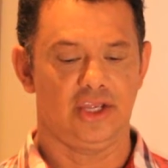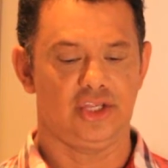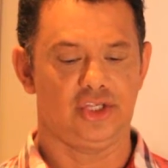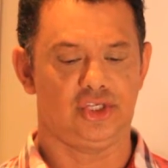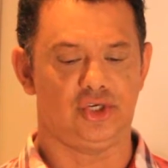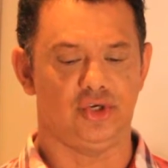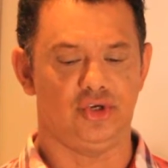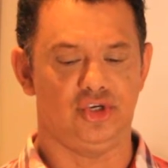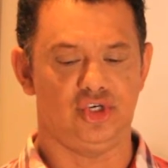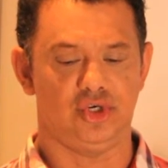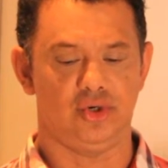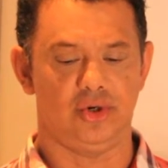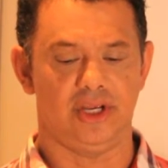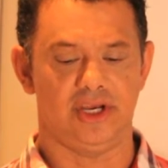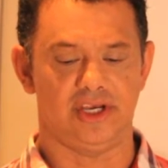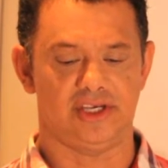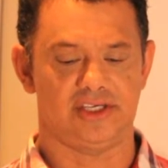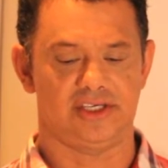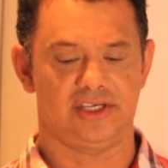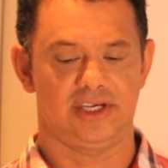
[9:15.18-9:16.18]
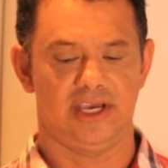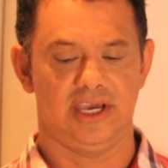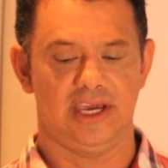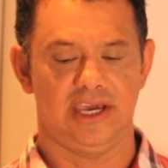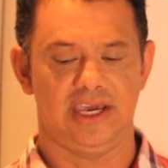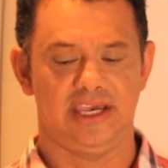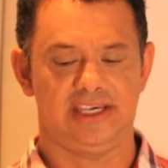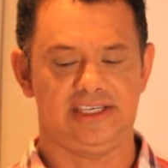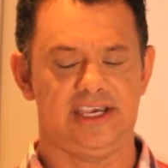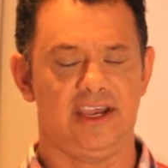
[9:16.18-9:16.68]
to Judas,
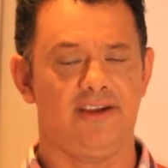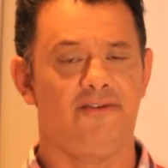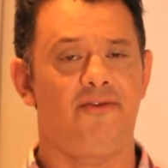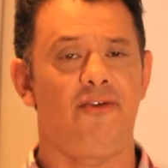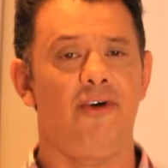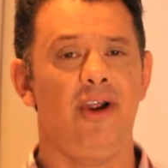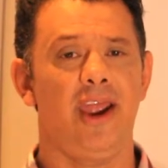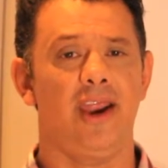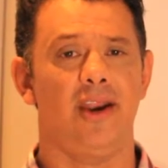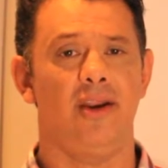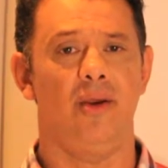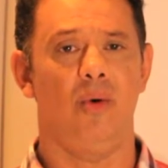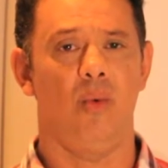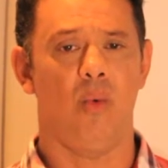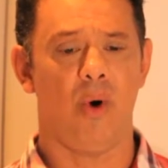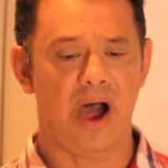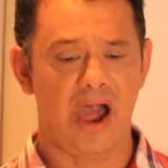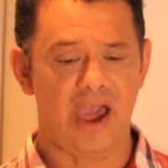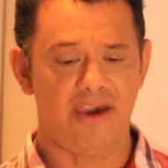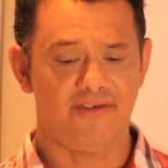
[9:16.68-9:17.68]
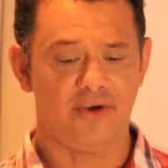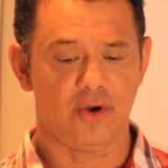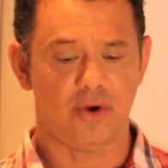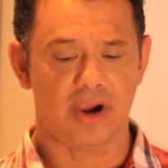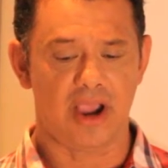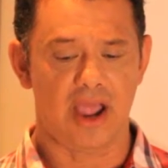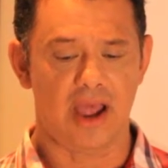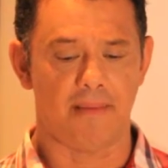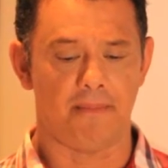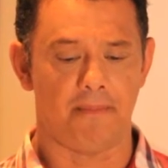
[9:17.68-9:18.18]
he said, friend, why have you
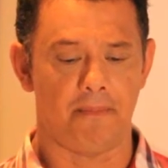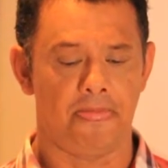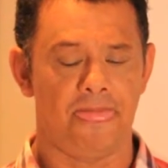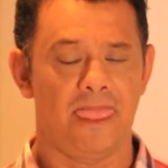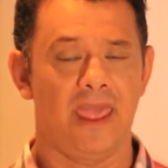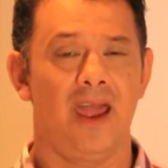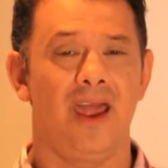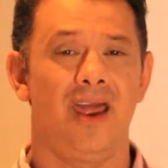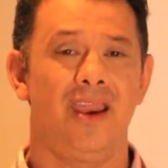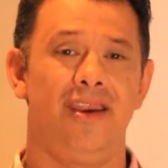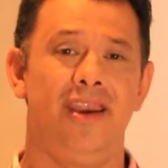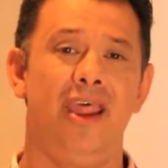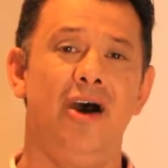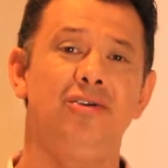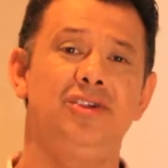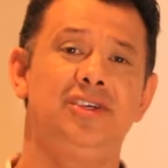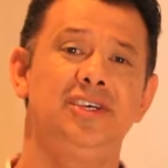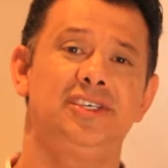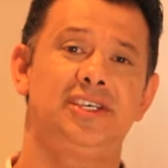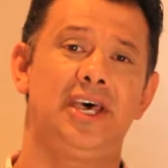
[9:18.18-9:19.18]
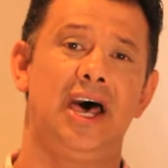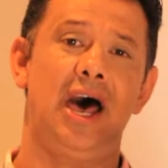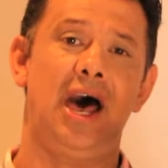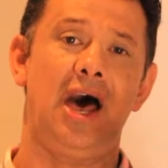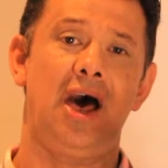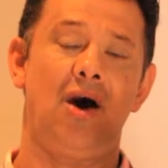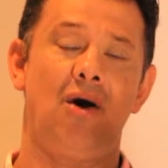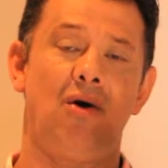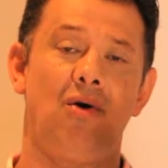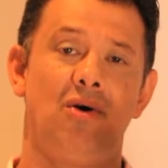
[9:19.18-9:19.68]
come? Notice
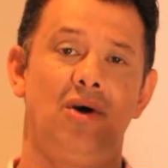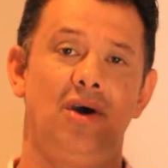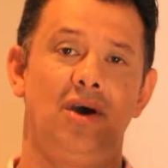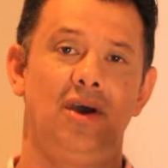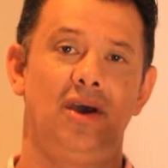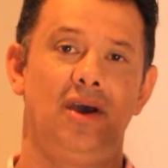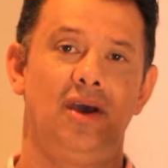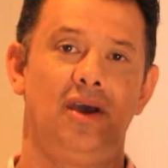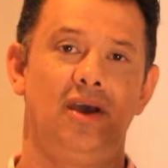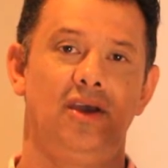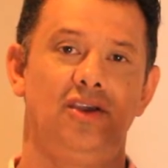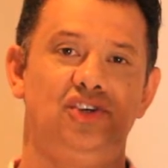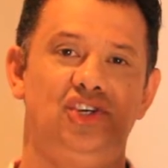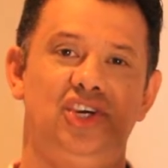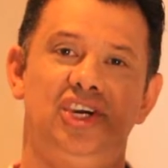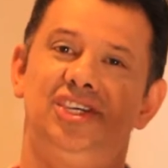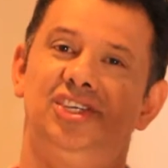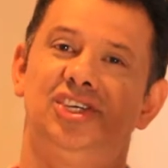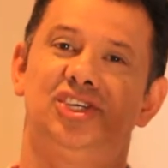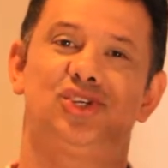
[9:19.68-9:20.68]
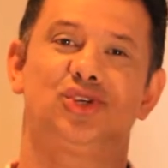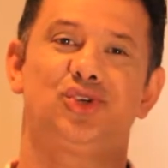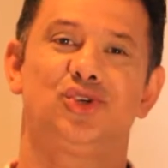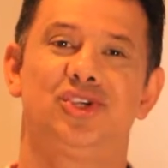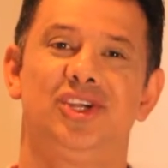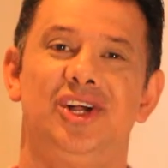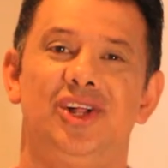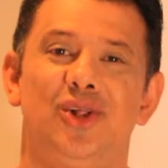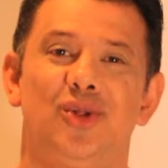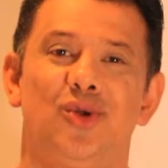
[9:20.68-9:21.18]
how Jesus
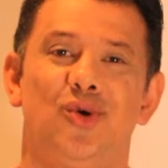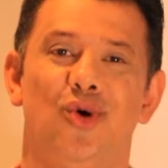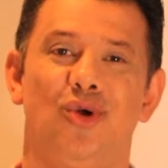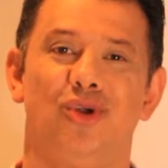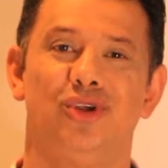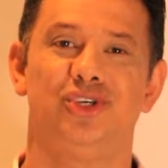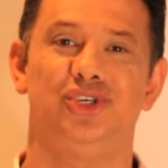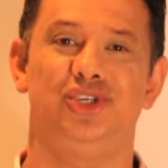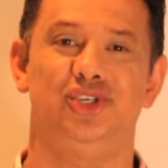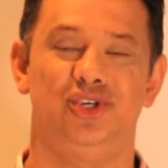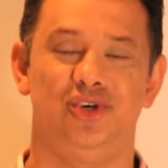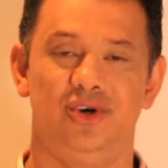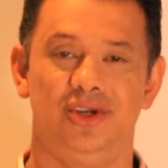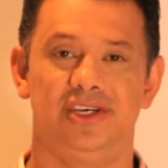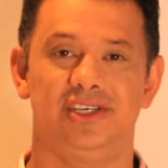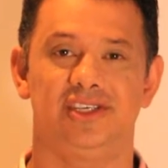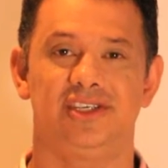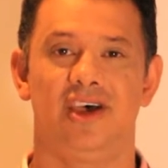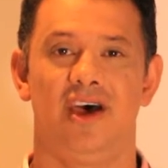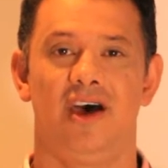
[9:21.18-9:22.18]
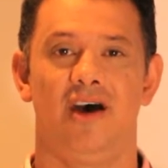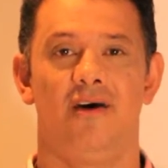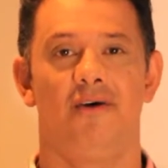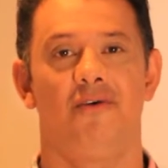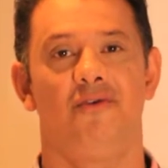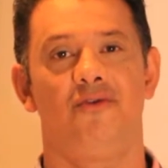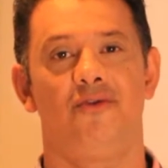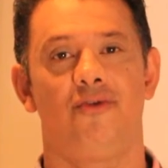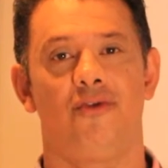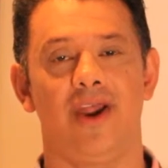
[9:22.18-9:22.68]
still calls Judas
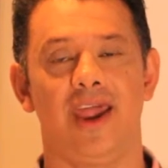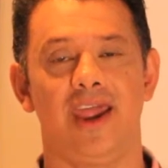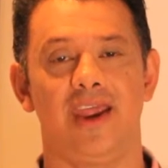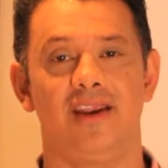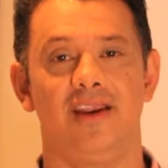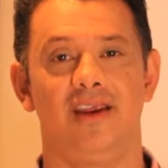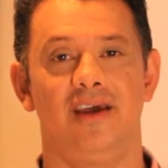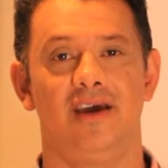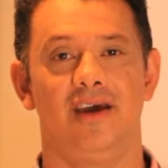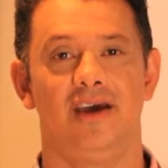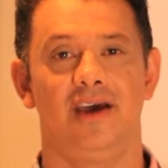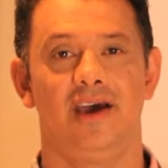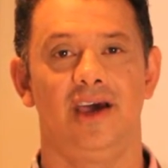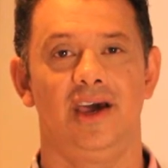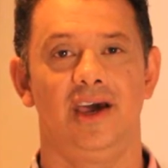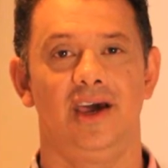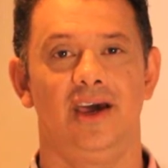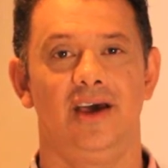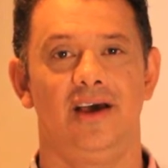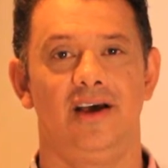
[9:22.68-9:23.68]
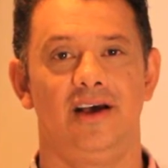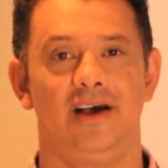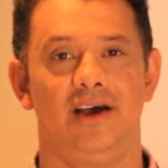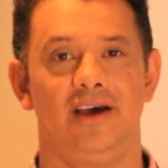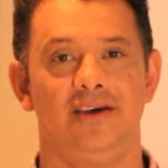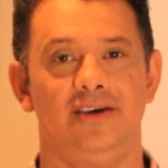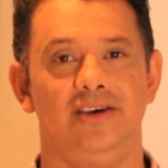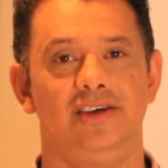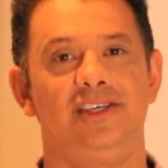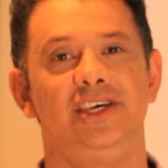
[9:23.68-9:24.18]
friend.
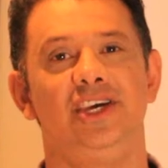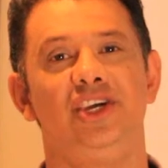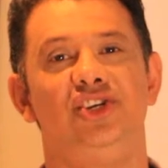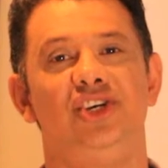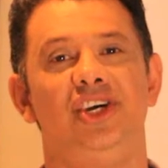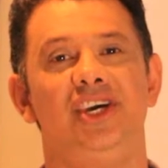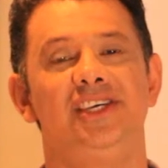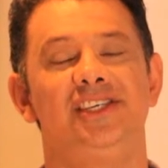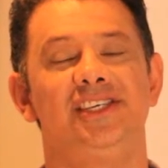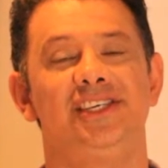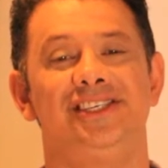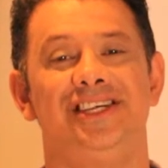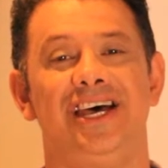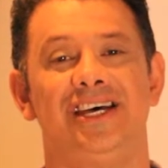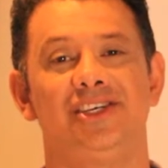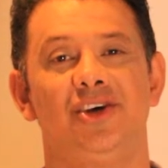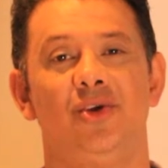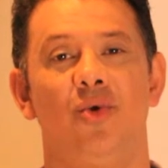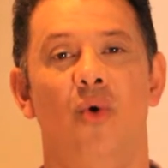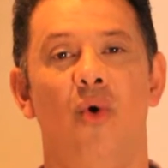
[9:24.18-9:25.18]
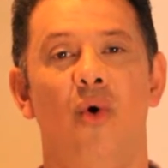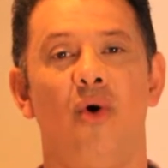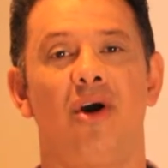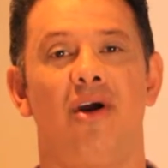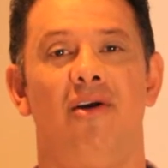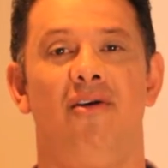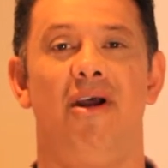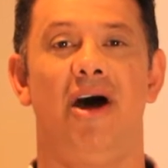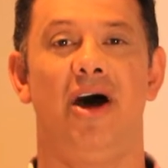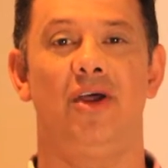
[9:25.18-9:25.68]
You see, Jesus doesn't walk
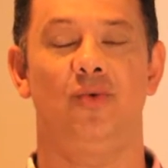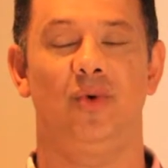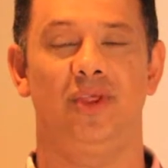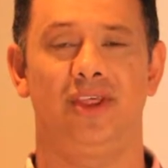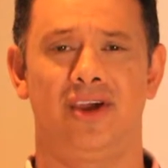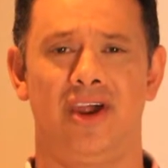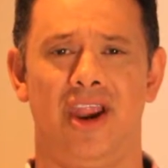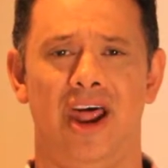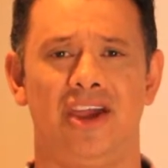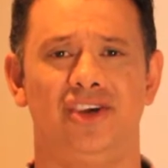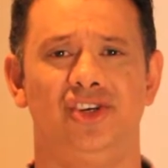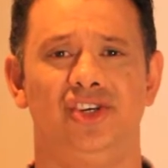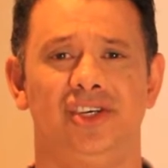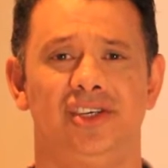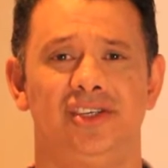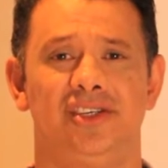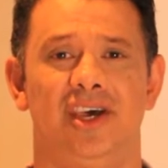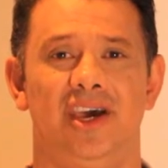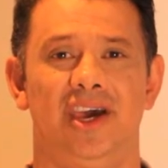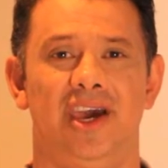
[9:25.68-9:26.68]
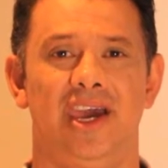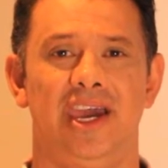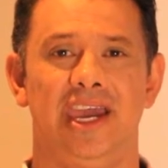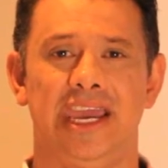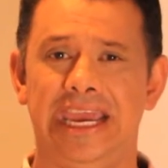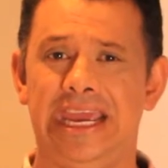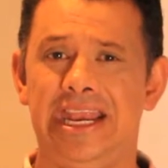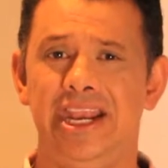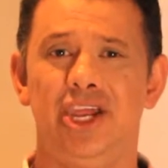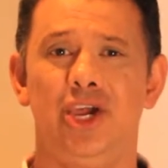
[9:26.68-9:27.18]
around with grudges.
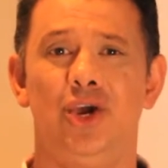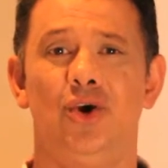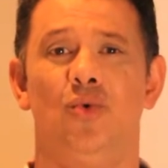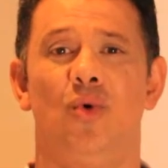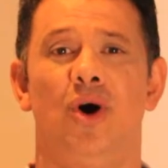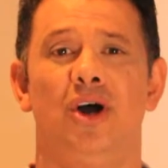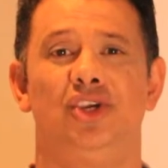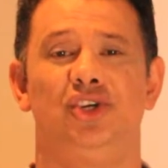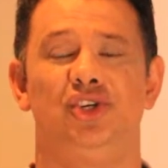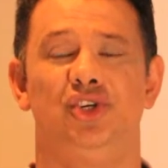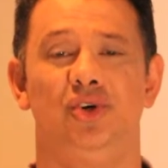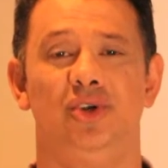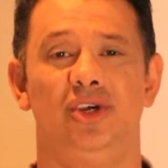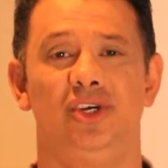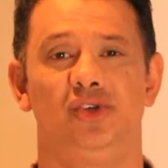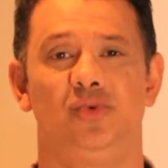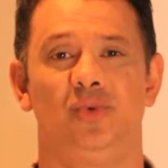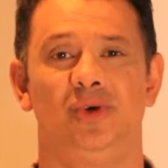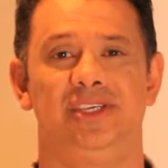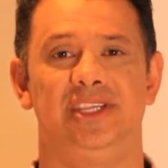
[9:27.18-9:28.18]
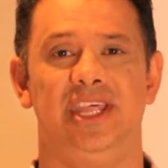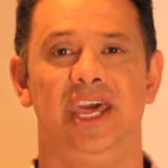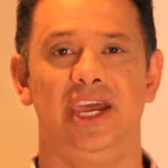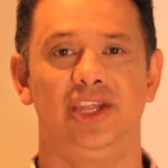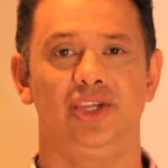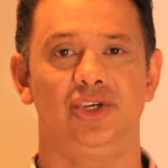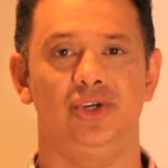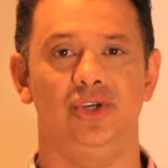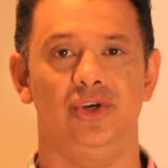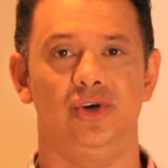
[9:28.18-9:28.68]
He knew what Judas was there
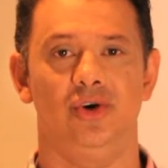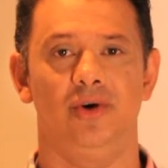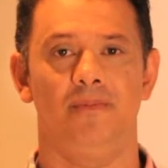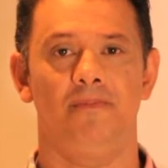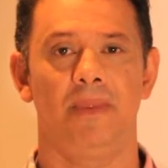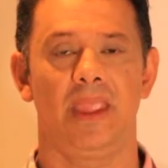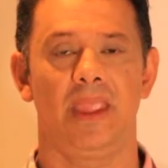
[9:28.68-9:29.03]
to do,